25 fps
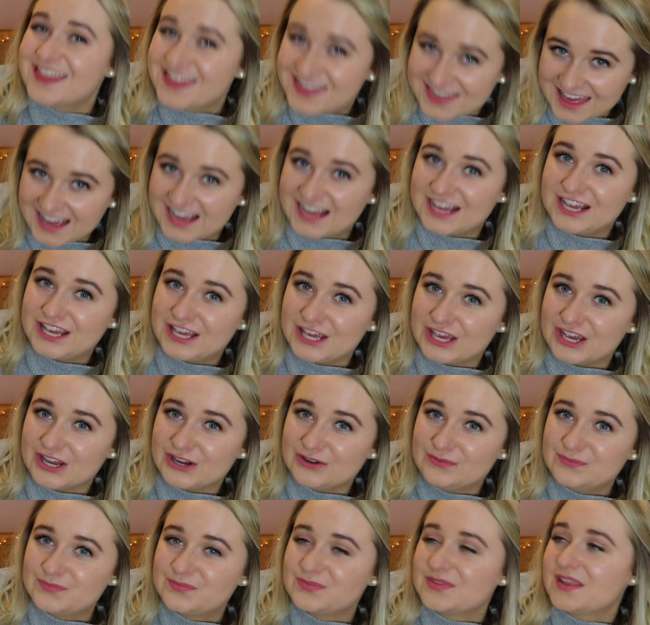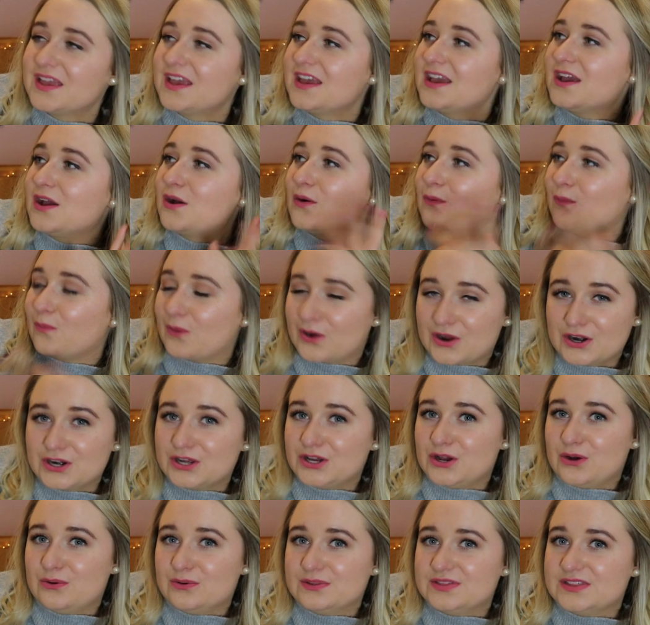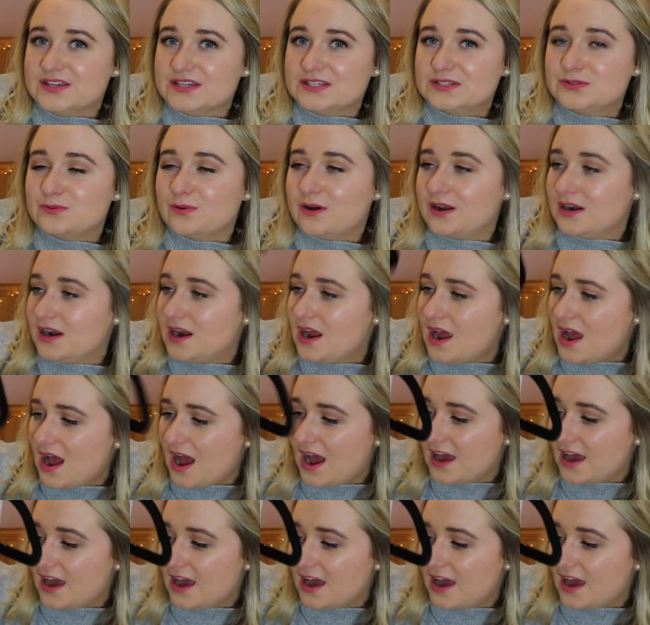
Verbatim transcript: thank you. We're gonna go with this one.